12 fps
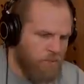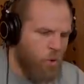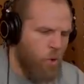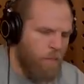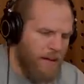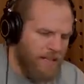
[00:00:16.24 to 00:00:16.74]
who has
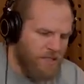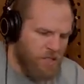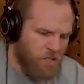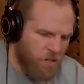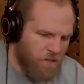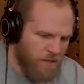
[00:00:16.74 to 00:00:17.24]
more medals
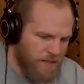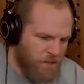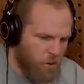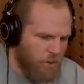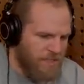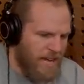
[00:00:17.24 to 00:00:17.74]
and trophies
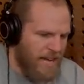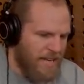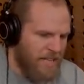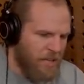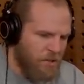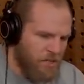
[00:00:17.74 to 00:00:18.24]
than almost
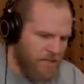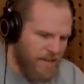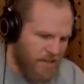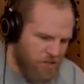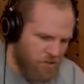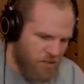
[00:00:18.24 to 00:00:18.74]
any coach in
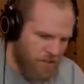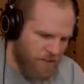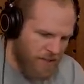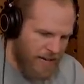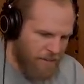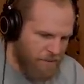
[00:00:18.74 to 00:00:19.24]
the history
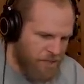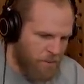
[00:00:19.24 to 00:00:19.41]
of the game.